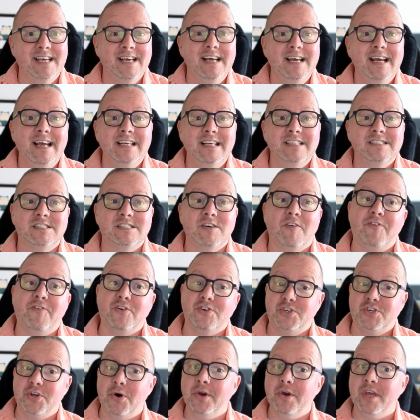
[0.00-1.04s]
So for
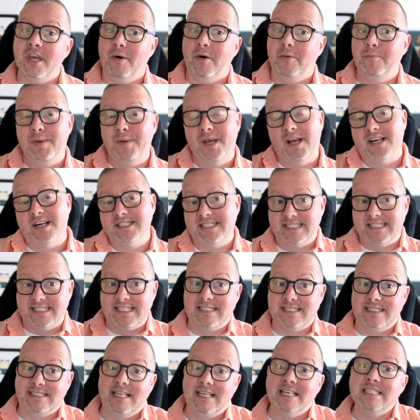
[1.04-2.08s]
Tokyo, because it's
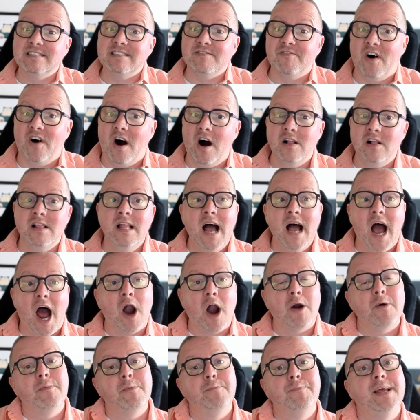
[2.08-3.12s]
this fall, I've
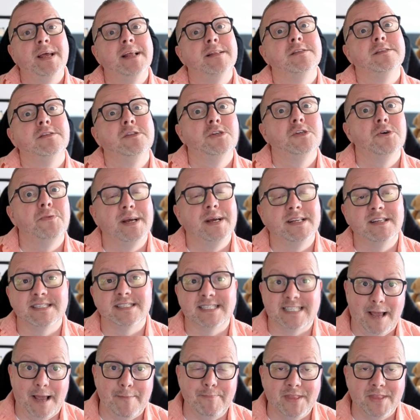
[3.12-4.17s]
been doing the same
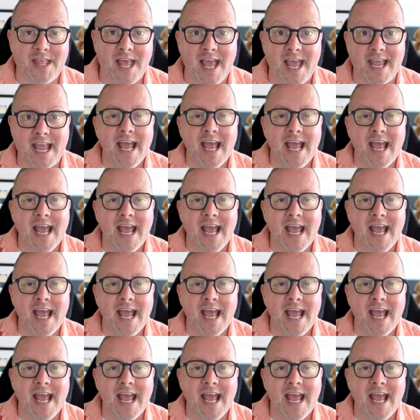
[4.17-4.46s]
thing,